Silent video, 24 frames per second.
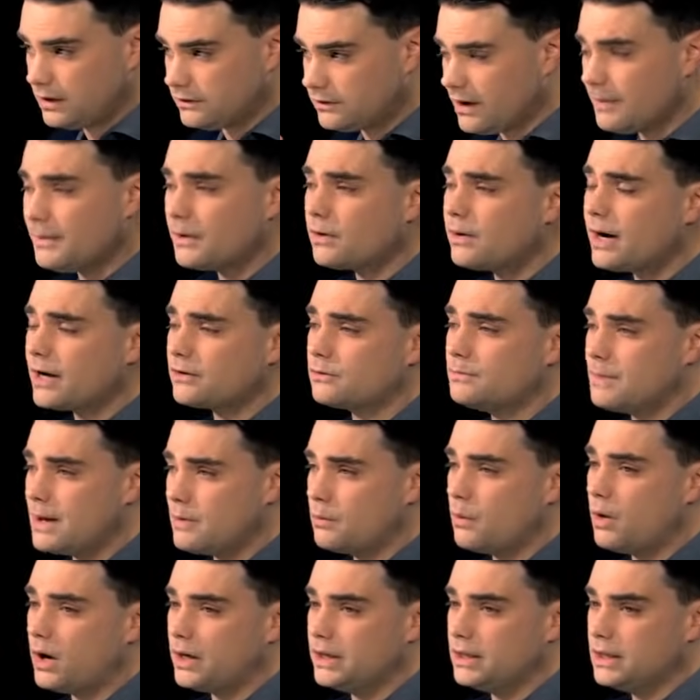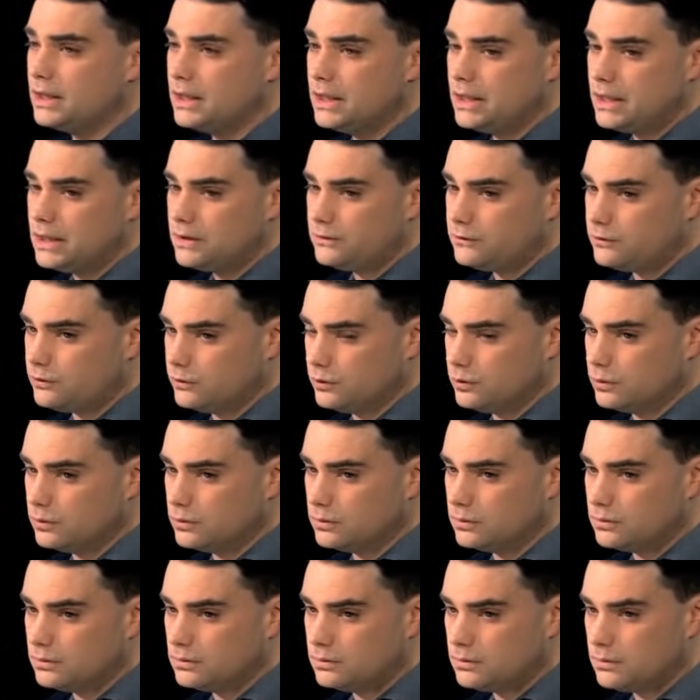Democrats may want
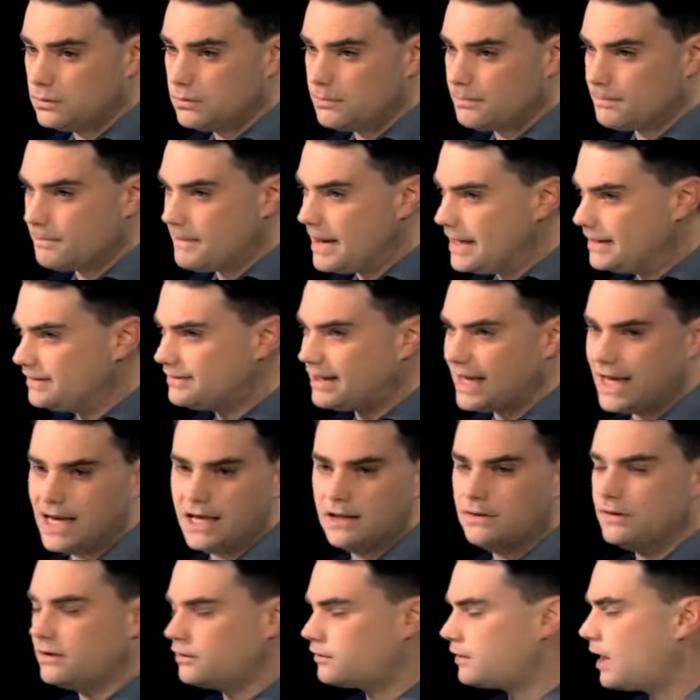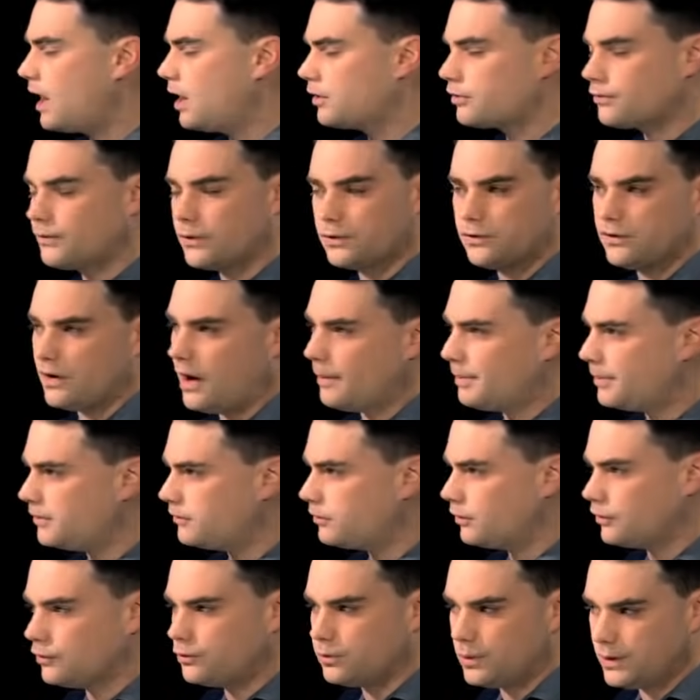to maintain this controversy up
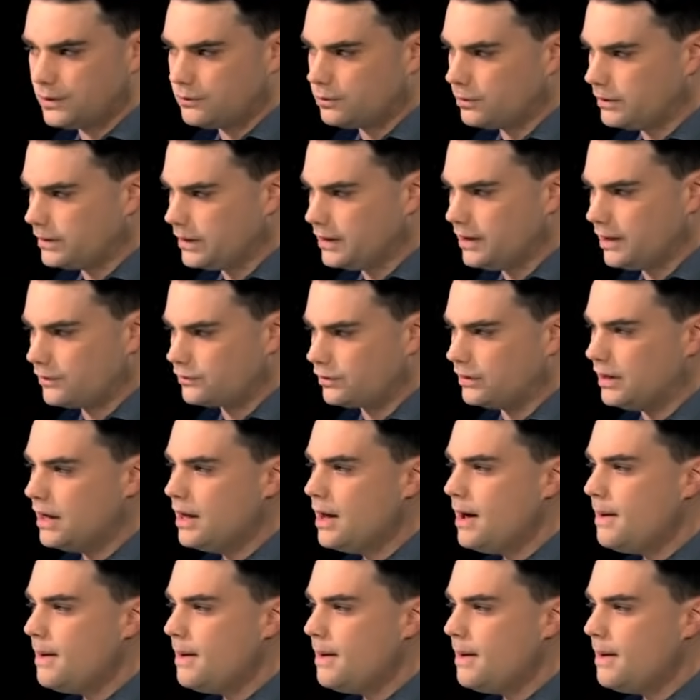until the 2020 election.